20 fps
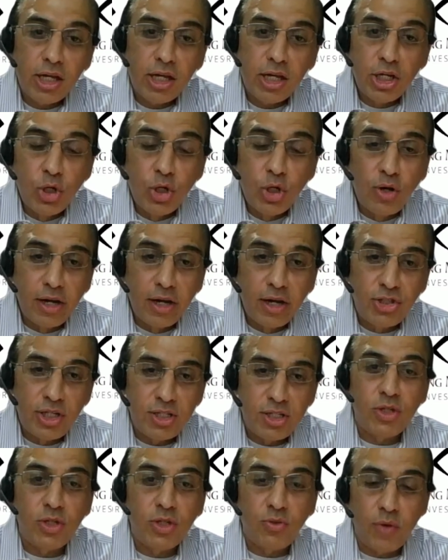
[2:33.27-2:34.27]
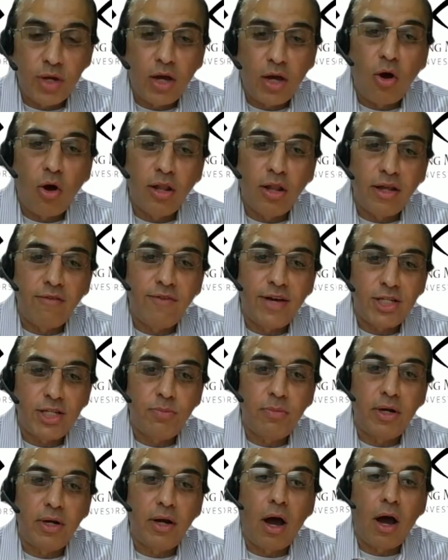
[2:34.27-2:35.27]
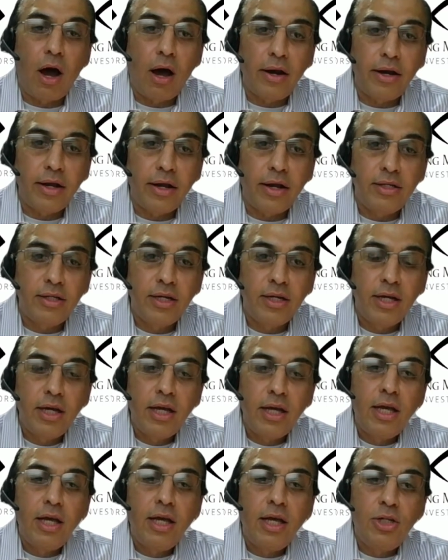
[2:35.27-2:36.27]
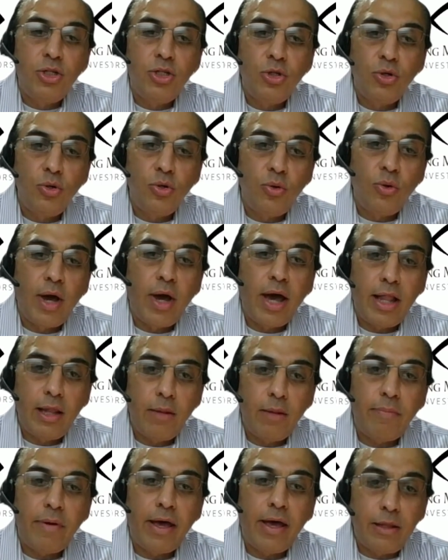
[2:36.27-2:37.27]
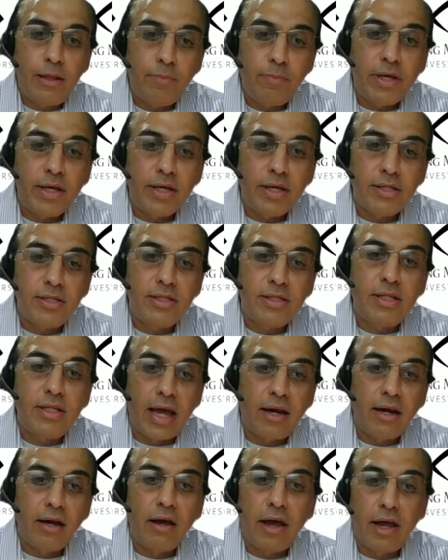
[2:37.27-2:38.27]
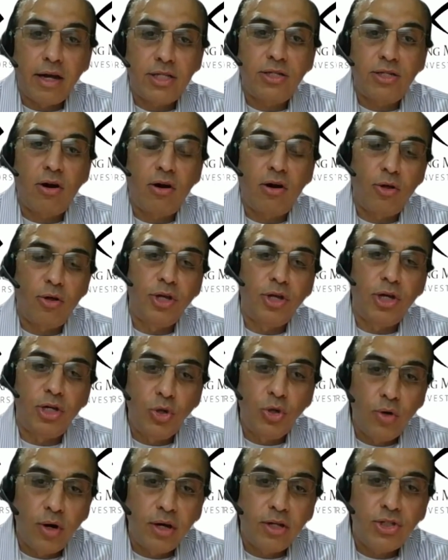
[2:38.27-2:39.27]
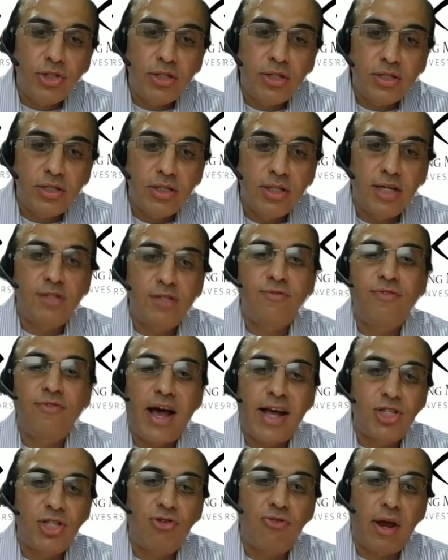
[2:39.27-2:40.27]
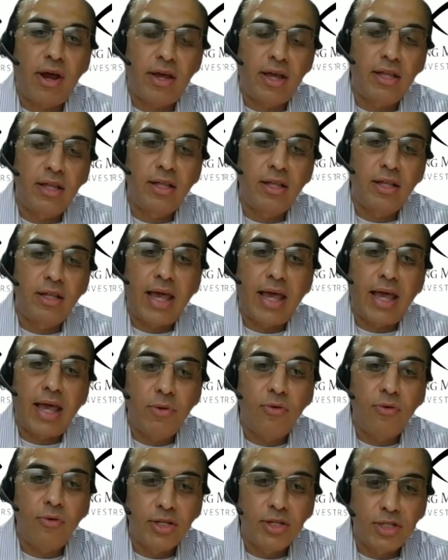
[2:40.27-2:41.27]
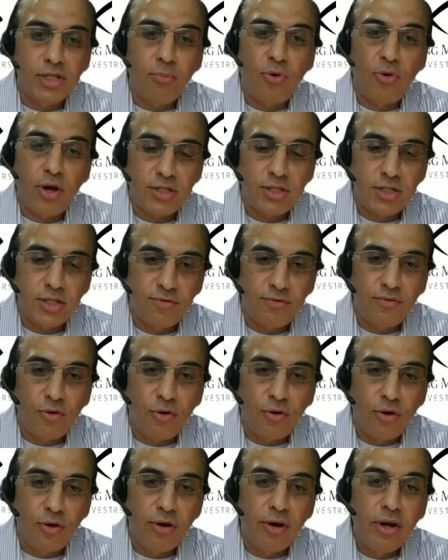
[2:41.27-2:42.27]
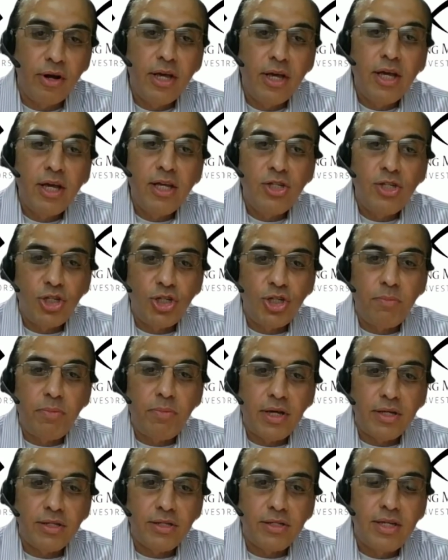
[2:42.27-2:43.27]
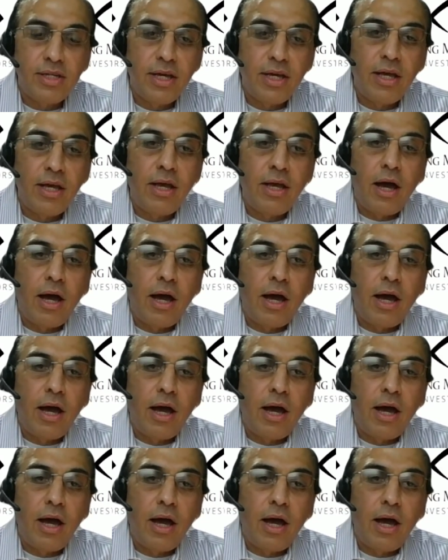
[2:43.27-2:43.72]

due diligence, which we call investment audit, to help LPs get a head start on their due diligence, thus fast-tracking the capital raising process for GPs.